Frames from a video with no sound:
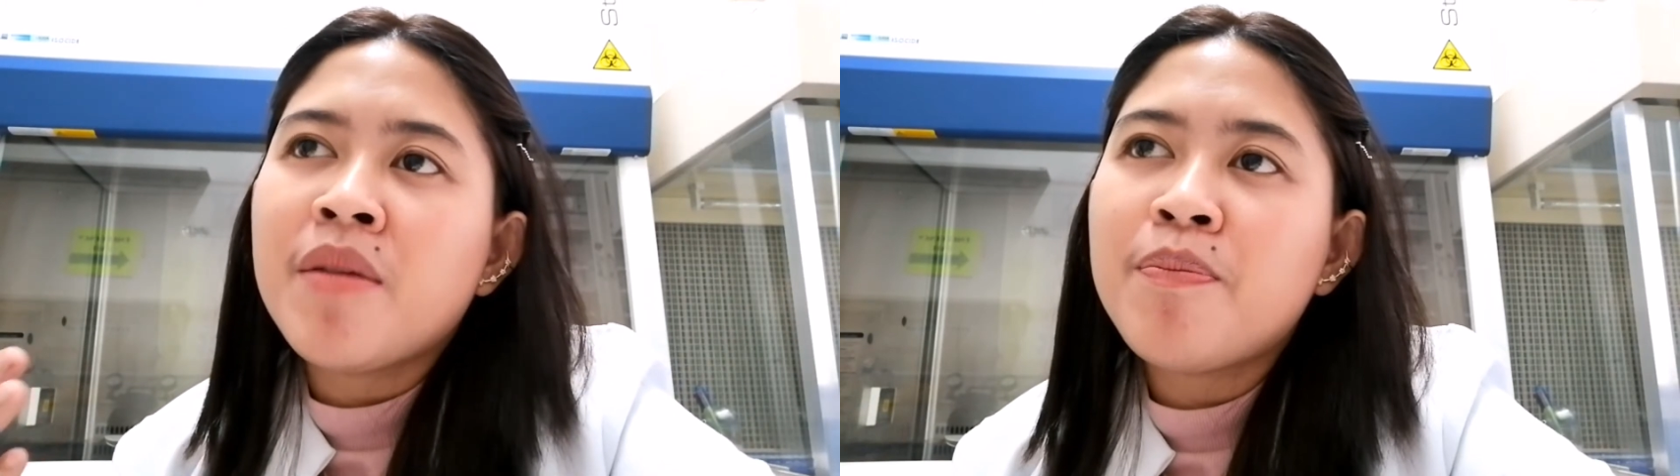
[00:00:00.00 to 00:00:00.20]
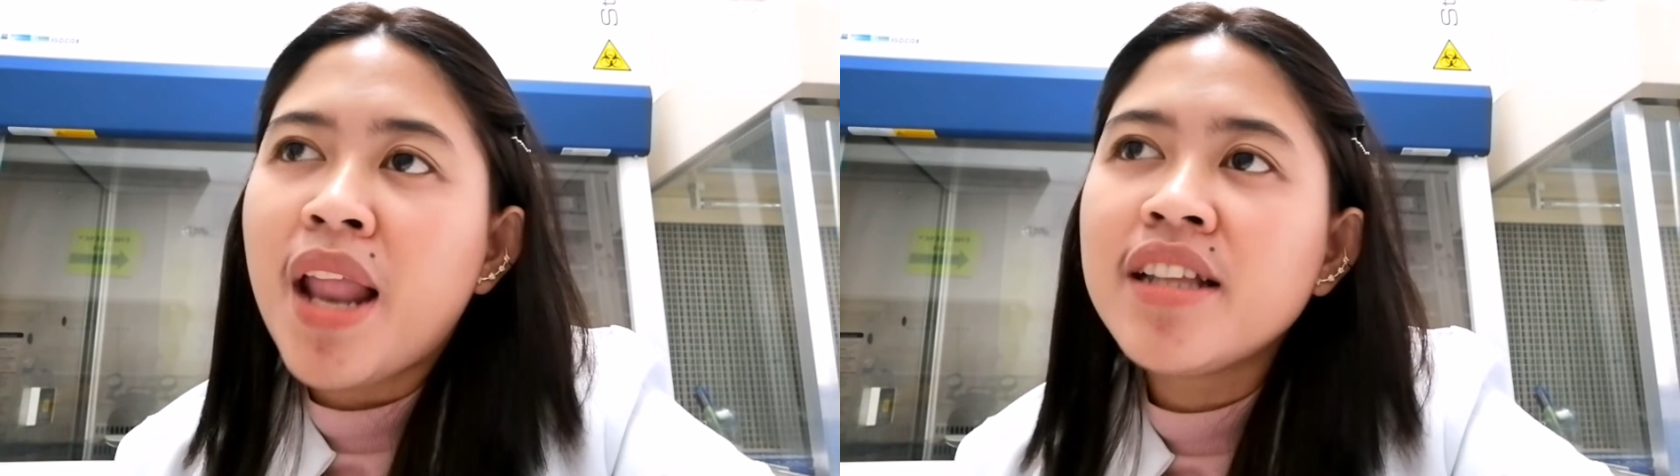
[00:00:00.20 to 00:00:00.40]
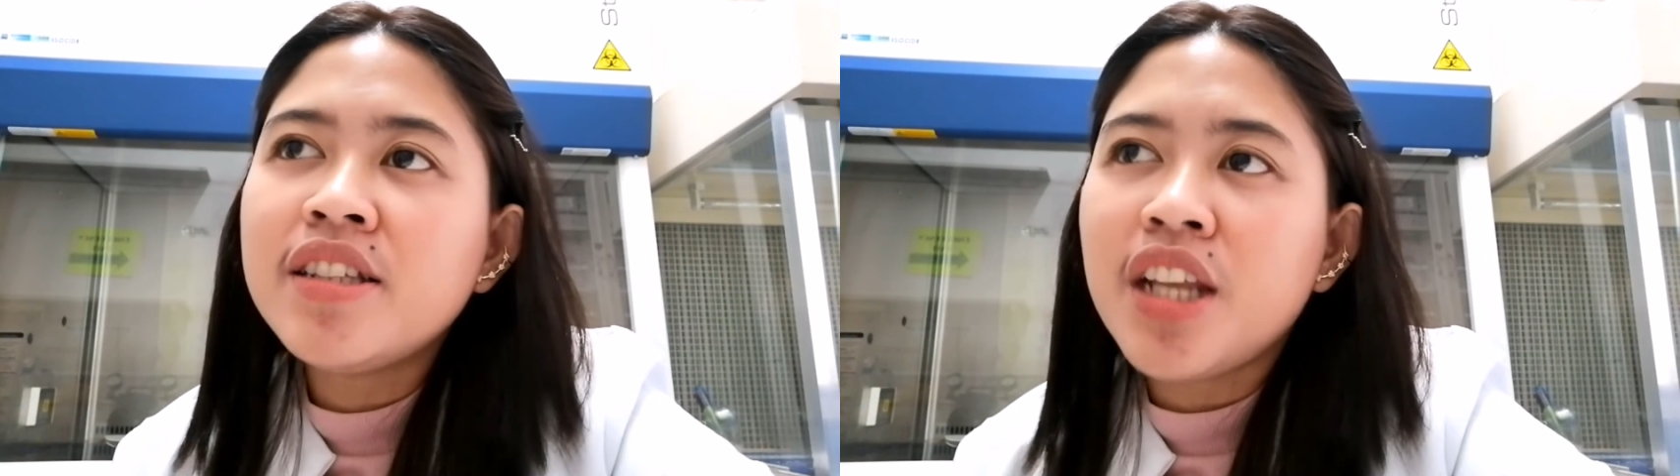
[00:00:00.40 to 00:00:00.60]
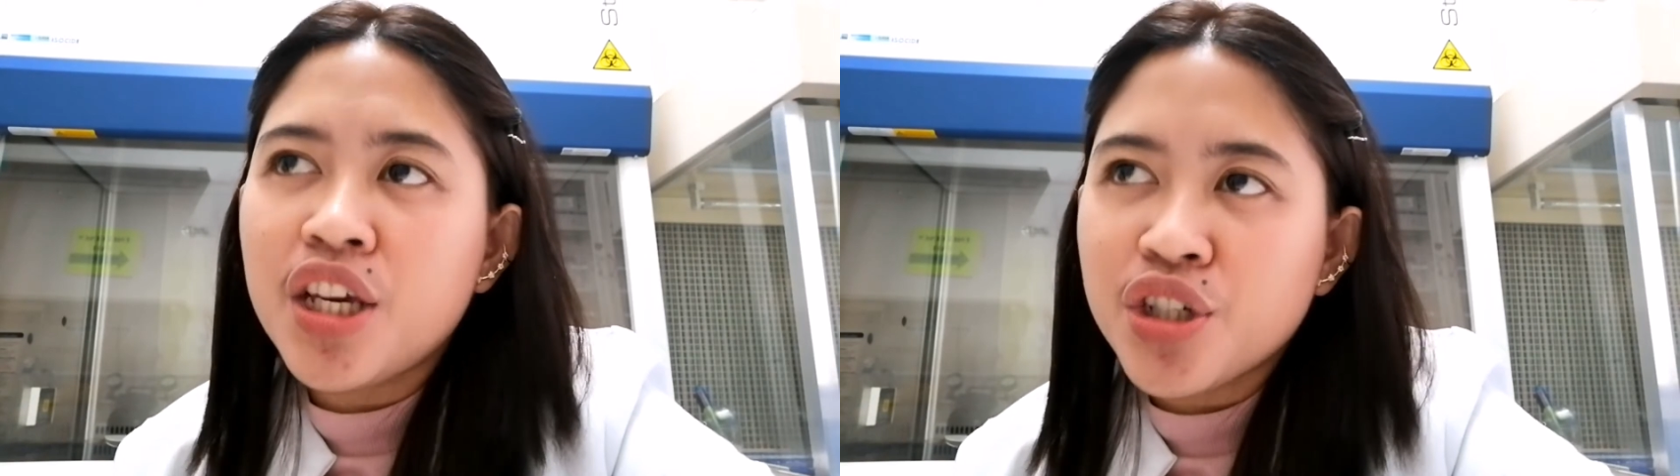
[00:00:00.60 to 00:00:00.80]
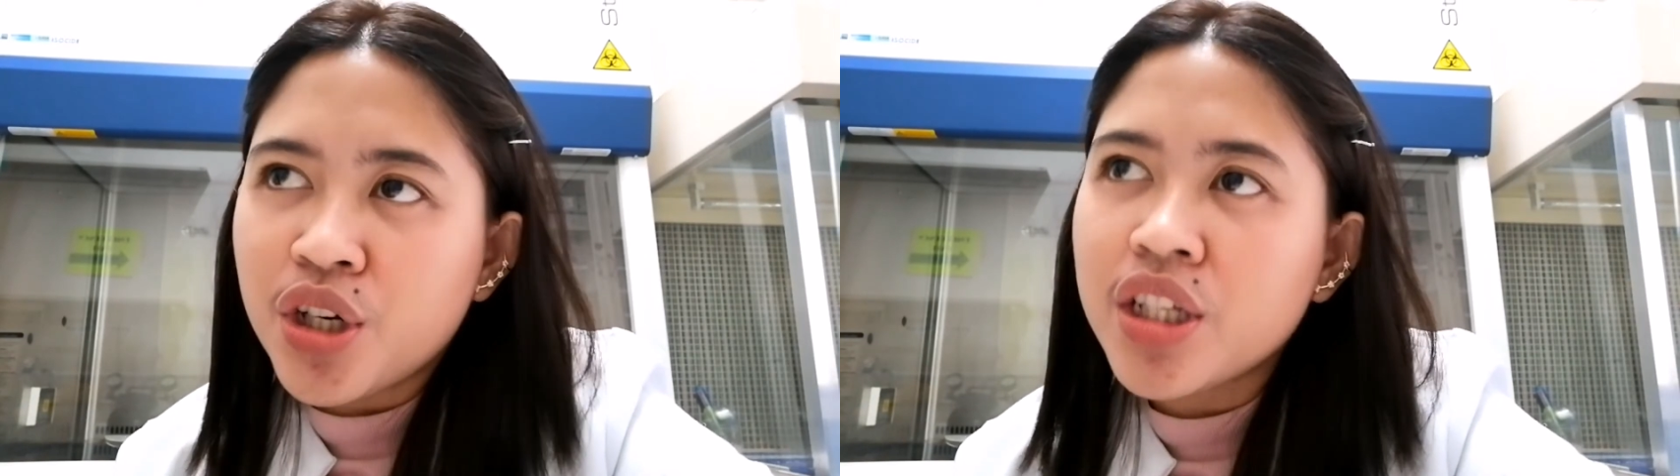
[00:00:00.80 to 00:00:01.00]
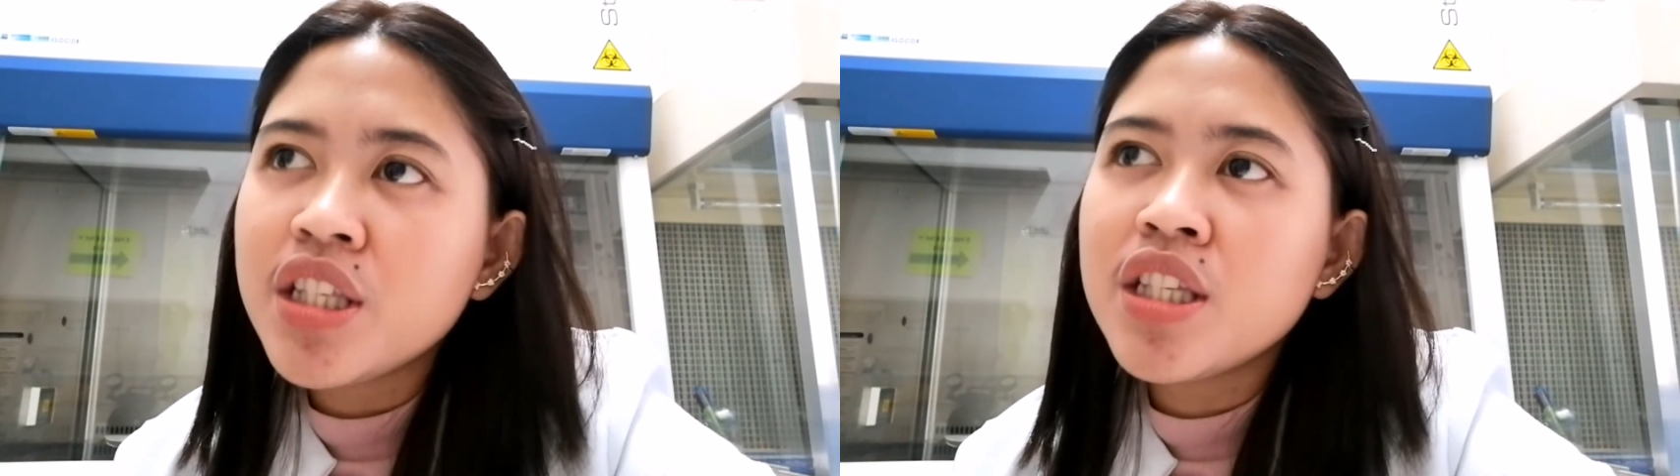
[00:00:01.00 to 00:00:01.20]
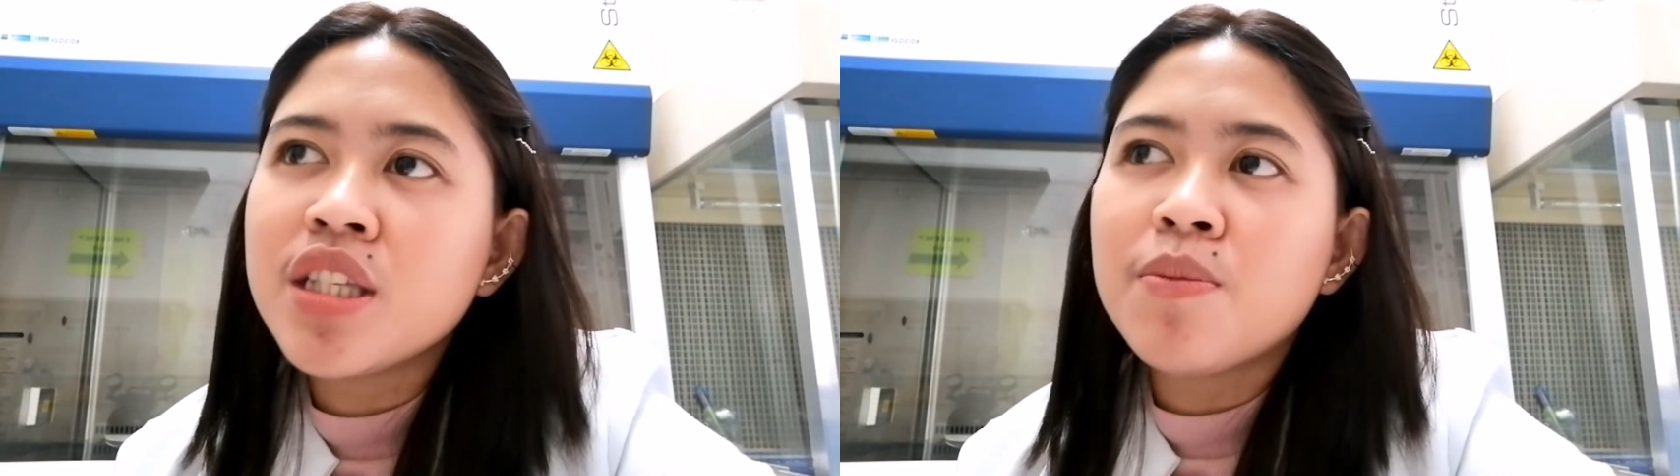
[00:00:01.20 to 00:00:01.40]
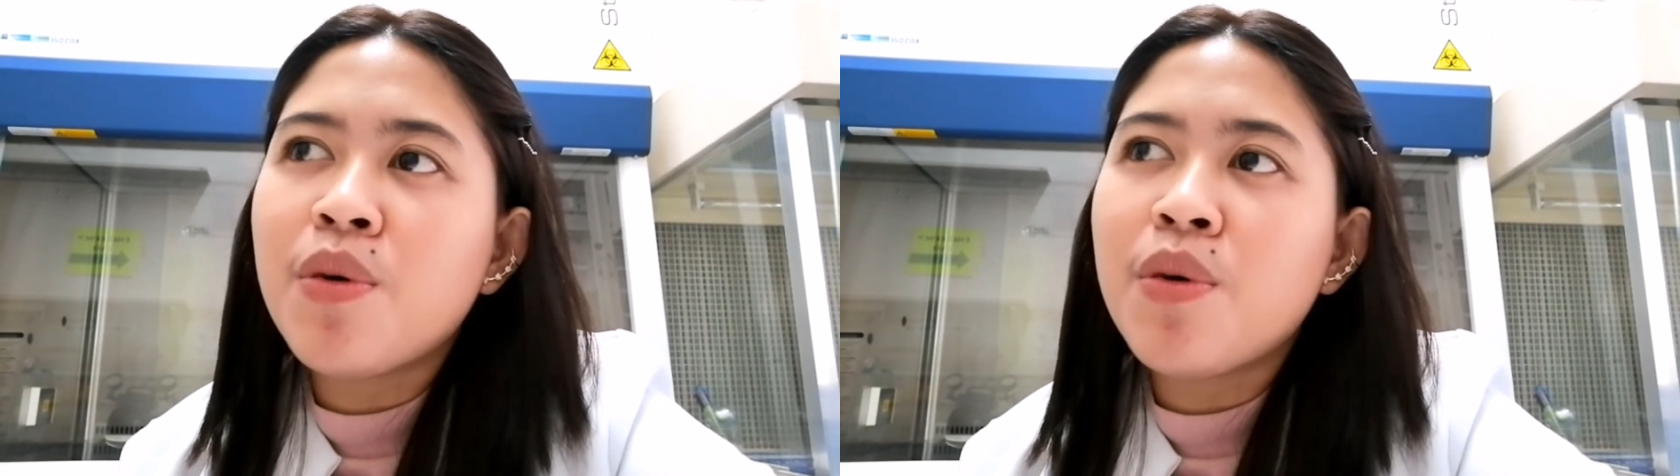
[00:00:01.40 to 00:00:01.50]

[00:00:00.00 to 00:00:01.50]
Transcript: donations,